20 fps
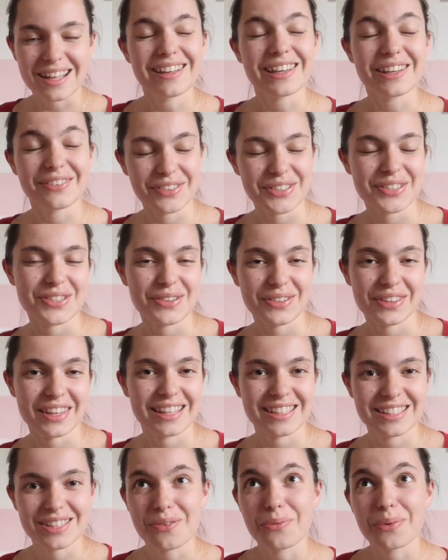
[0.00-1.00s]
I'll give you two
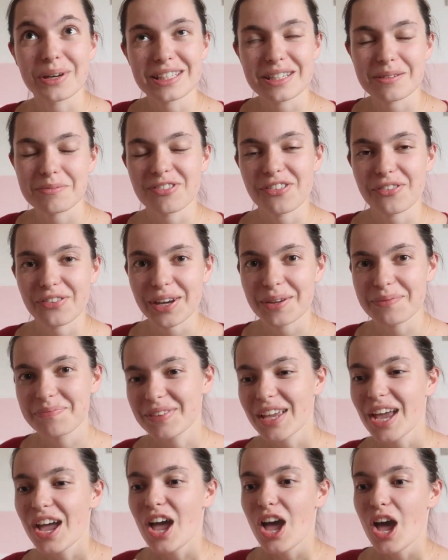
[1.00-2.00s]
things. One tip for free.
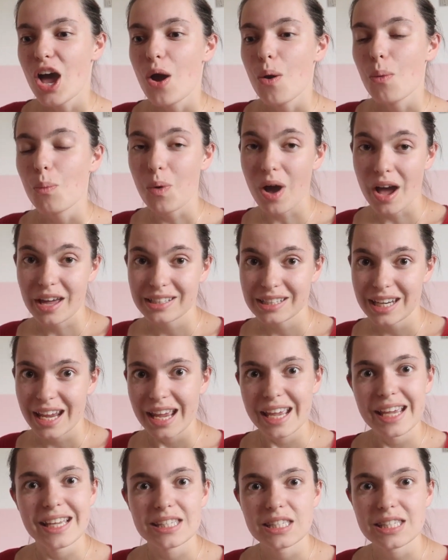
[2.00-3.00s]
One
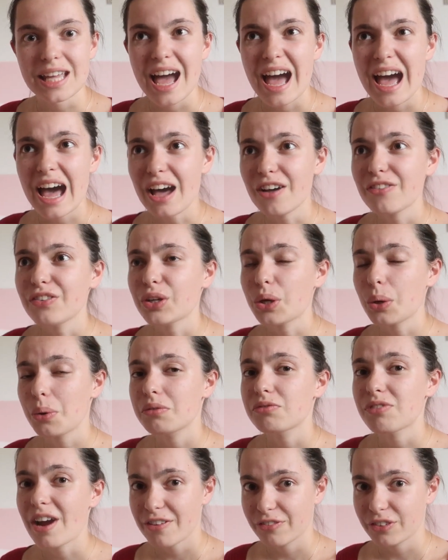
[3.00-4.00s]
is have a go
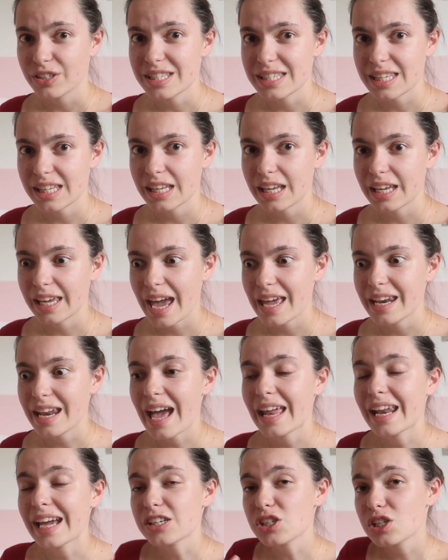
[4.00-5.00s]
at referencing again
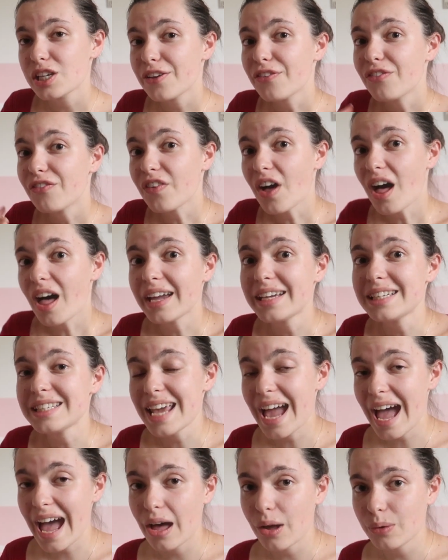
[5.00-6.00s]
and actually
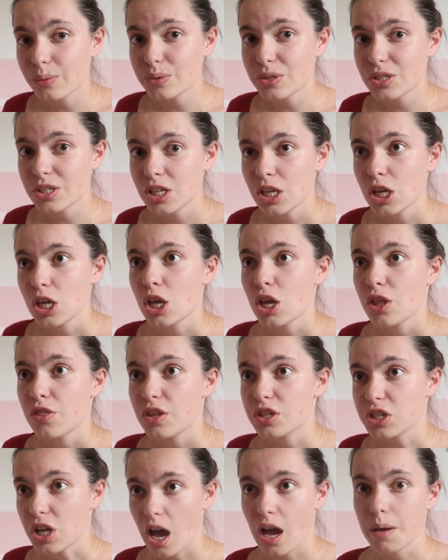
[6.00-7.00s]
find out
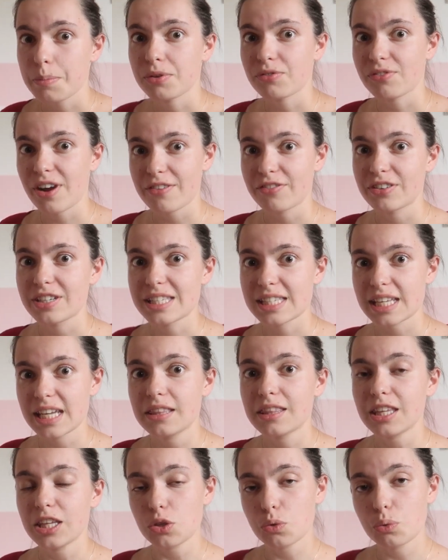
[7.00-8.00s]
the type of
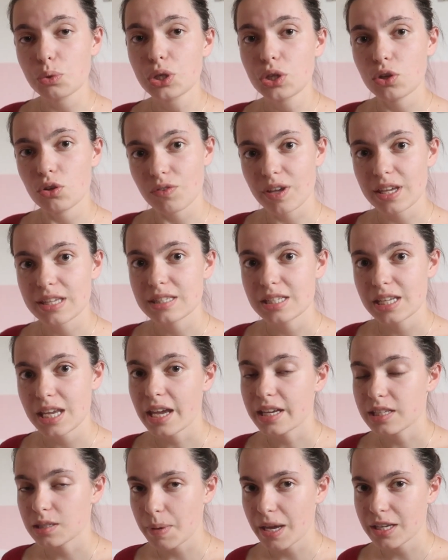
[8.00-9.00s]
referencing that your university
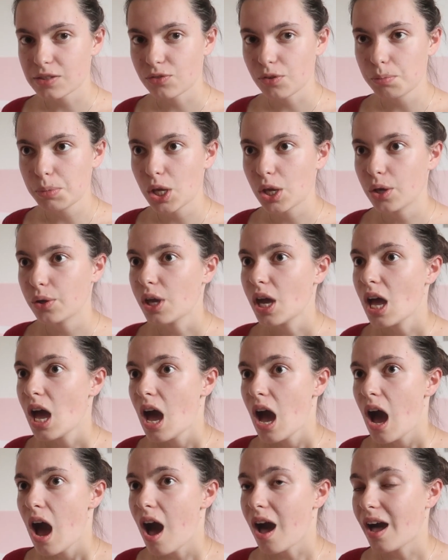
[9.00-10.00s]
expects from you.
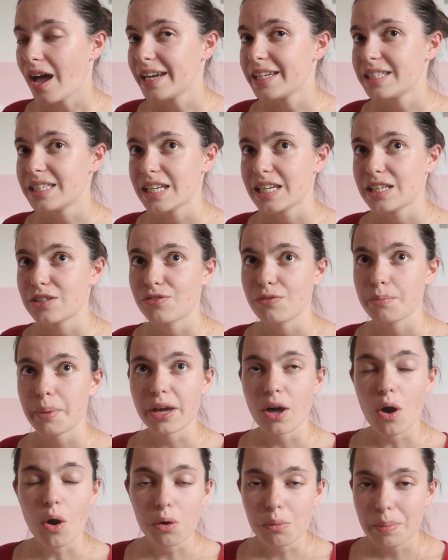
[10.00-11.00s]
I did for
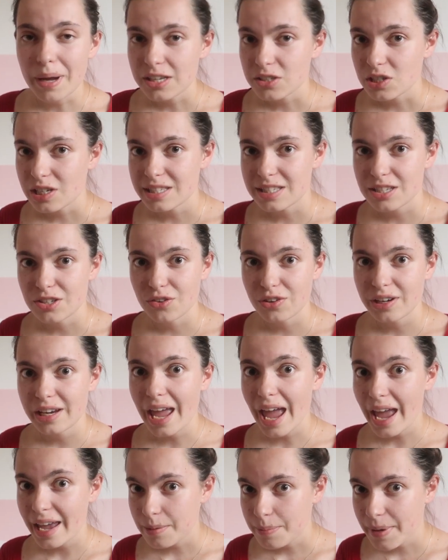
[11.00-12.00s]
my whole bachelor's
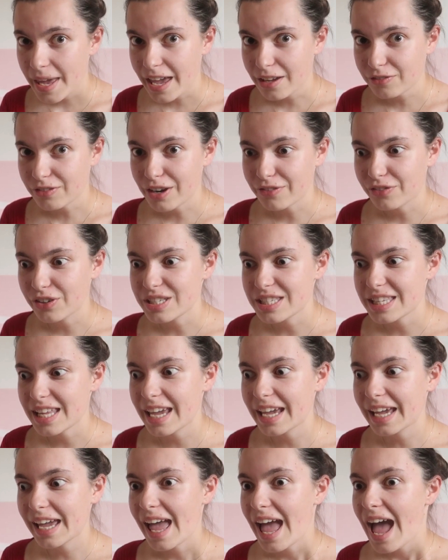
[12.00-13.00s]
degree APA
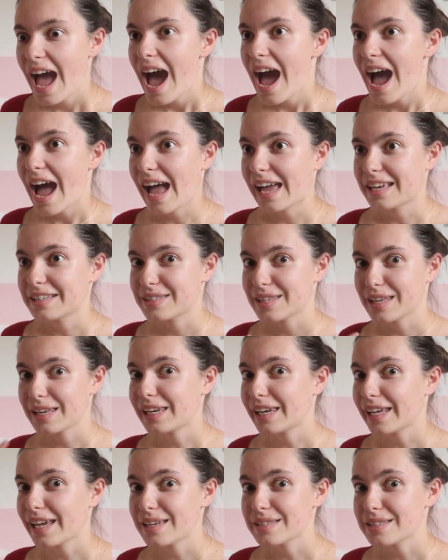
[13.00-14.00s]
referencing, and
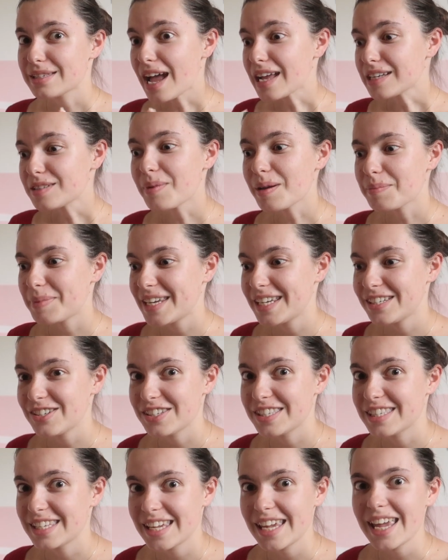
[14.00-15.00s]
suddenly I started my
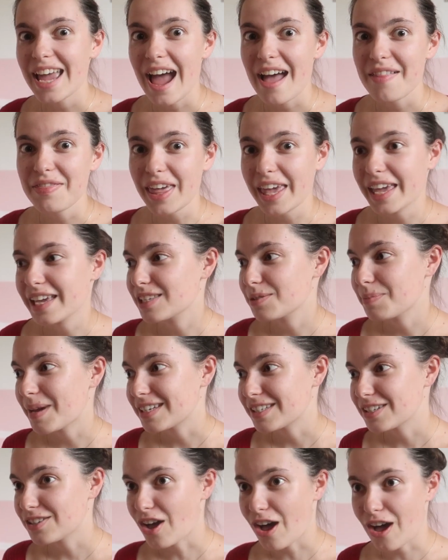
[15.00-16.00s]
PGCE and they
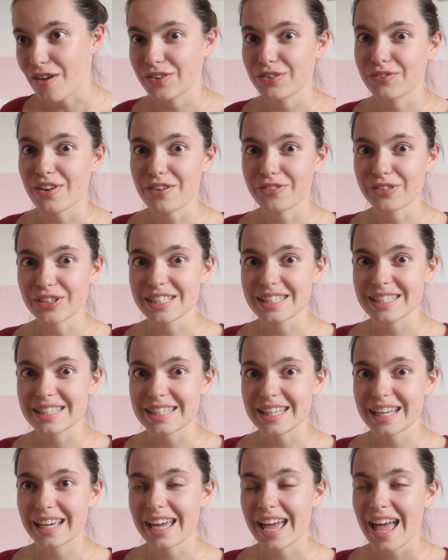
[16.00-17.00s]
expected Harvard
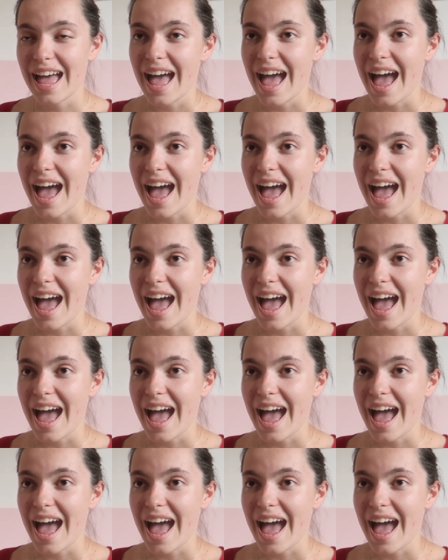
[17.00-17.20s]
referencing.